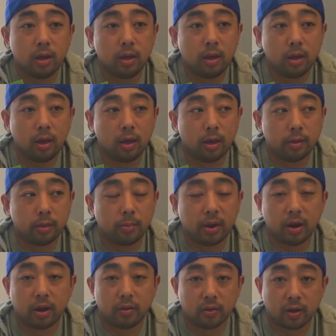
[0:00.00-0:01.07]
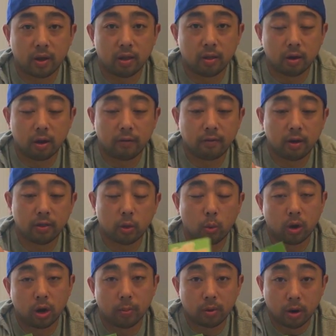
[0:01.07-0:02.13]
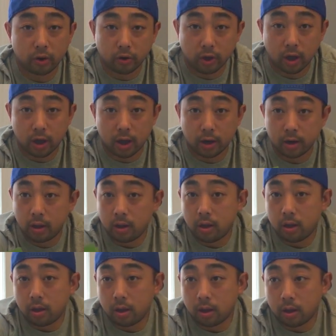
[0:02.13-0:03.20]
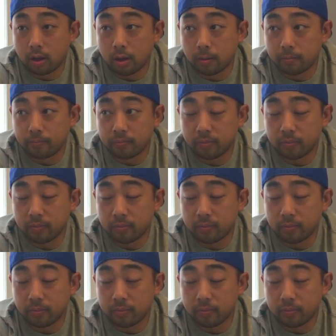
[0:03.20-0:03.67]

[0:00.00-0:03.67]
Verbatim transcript: and depending on the color of uh, the one up card you got, um,